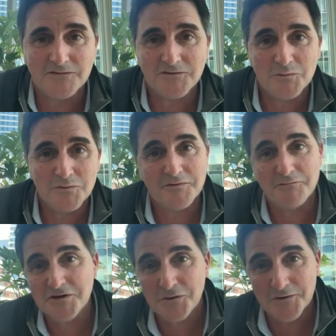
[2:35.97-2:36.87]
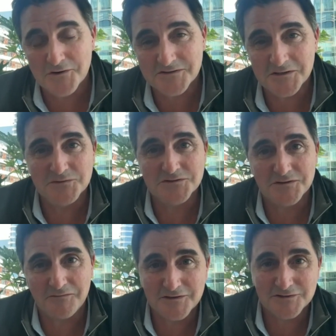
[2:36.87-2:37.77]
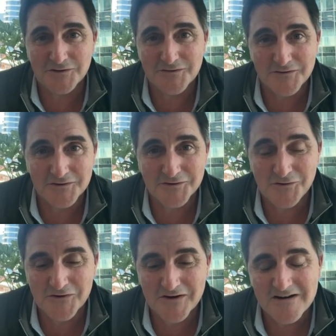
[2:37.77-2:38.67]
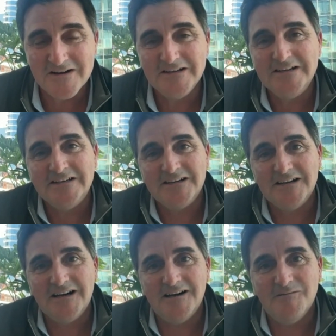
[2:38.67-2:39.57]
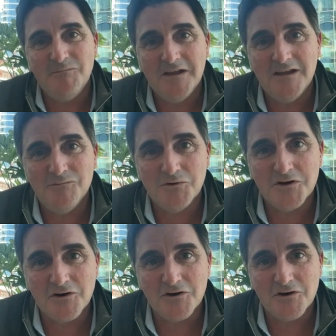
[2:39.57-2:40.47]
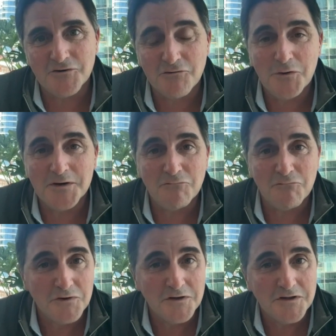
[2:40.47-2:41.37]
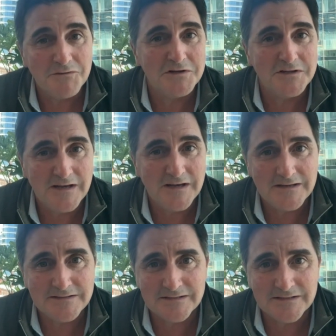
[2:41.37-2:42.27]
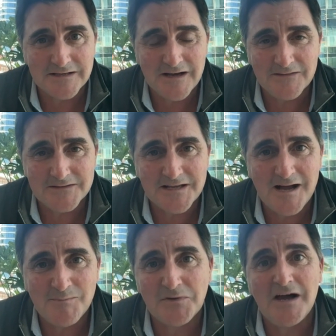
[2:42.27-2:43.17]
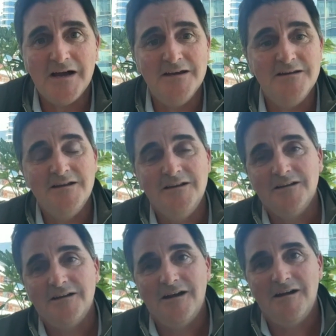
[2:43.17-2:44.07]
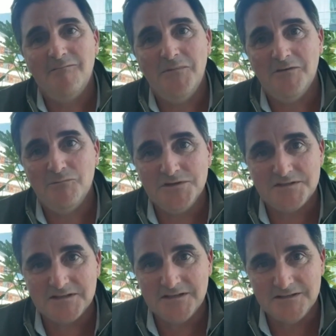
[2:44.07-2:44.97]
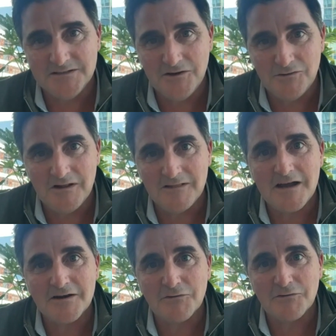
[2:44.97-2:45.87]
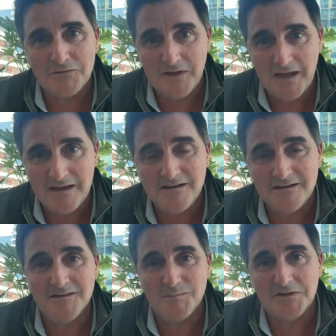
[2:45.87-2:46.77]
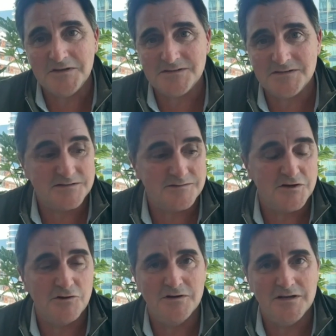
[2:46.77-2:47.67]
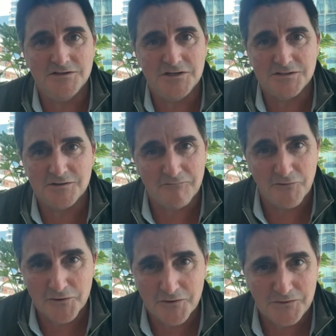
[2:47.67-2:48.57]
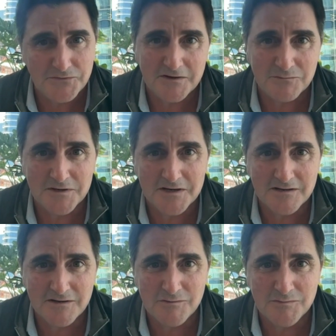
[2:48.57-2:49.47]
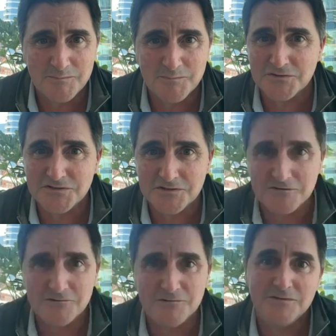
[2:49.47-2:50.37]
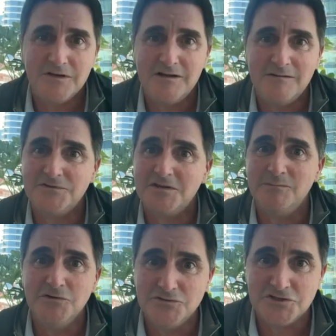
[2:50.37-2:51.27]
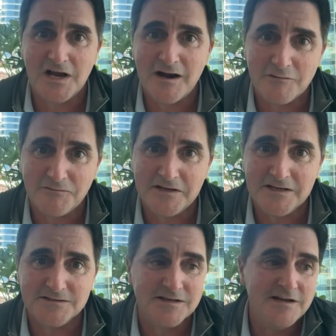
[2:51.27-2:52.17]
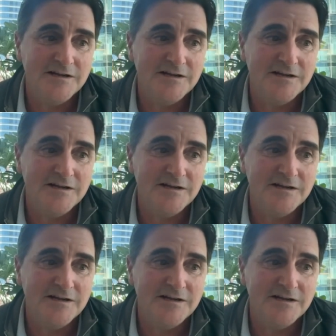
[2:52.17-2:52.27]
So we're 3 quarters in. We just finished our 3rd quarter, and we are growing really, really nicely on the top line. And we see, a lot of growth ahead in the places, adjacent verticals that we're going to go pursue, some new geographies.